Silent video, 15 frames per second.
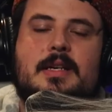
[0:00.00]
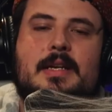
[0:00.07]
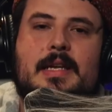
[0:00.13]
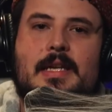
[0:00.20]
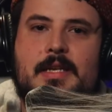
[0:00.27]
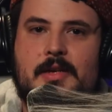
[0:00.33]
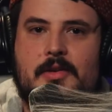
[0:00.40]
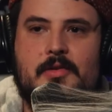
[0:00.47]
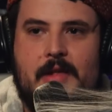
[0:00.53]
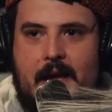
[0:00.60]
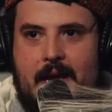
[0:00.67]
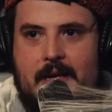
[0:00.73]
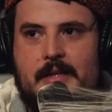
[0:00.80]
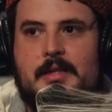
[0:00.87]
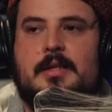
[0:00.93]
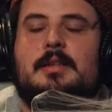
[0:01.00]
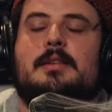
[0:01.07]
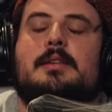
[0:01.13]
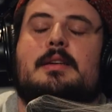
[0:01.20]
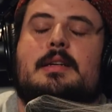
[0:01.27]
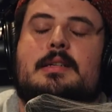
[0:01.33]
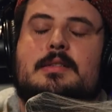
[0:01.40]
going to hear that
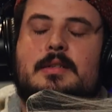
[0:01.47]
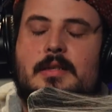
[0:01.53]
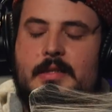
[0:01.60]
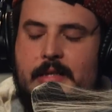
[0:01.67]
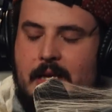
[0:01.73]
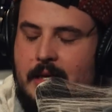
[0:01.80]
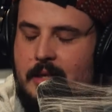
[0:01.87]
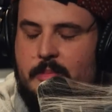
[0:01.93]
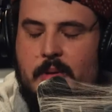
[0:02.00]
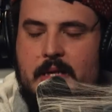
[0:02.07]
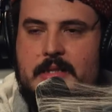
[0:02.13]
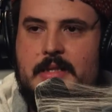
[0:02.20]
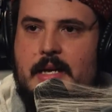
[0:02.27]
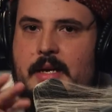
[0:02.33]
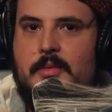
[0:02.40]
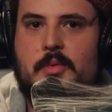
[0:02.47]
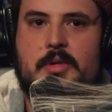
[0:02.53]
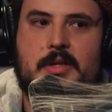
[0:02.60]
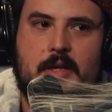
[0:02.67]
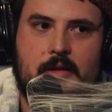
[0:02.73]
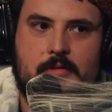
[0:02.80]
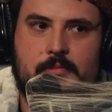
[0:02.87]
and he's going to take it places I don't
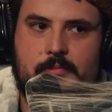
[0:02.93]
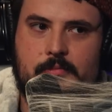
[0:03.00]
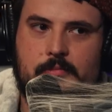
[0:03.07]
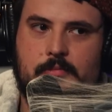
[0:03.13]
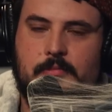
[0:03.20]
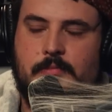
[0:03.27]
want it to go. He's going to be